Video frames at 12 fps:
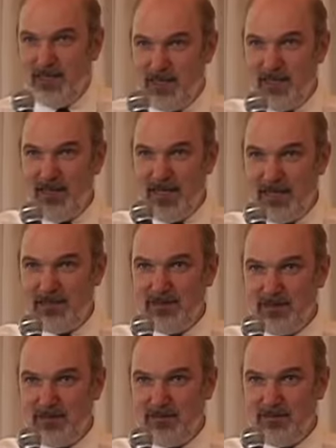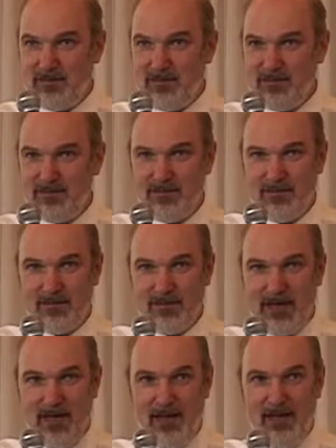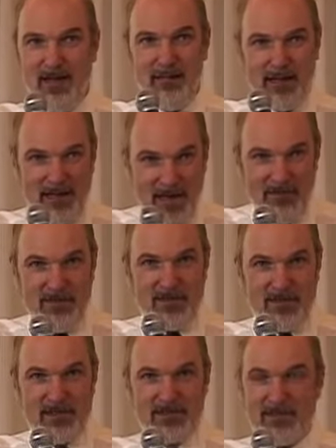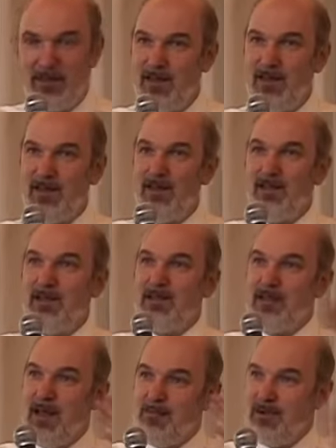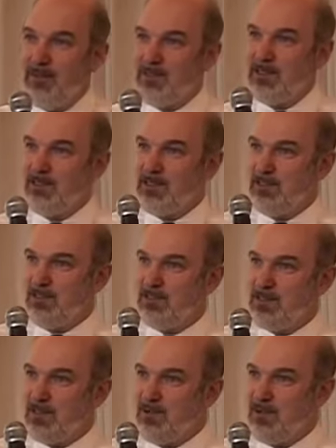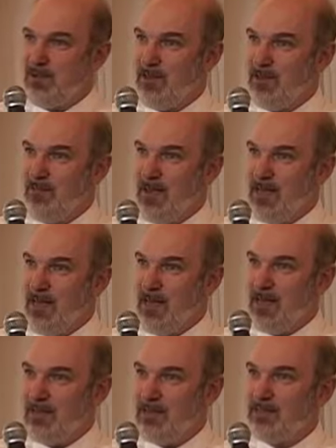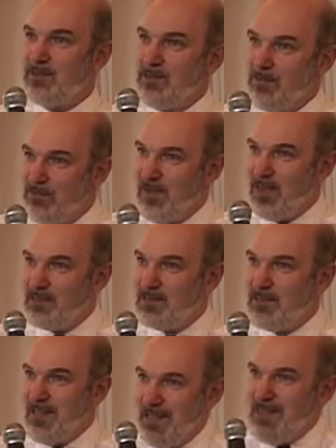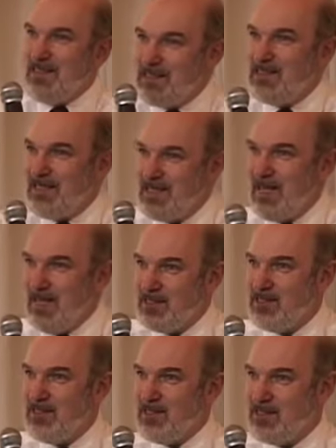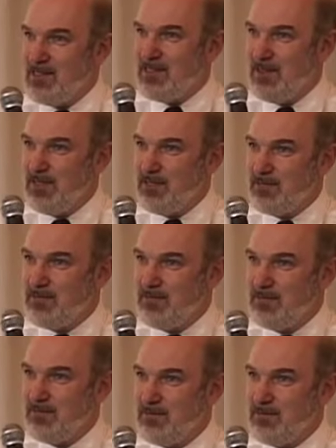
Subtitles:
leader and that's it. Yeah? But nevertheless, the number of Christians is growing in many areas so fast that this is actually the situation.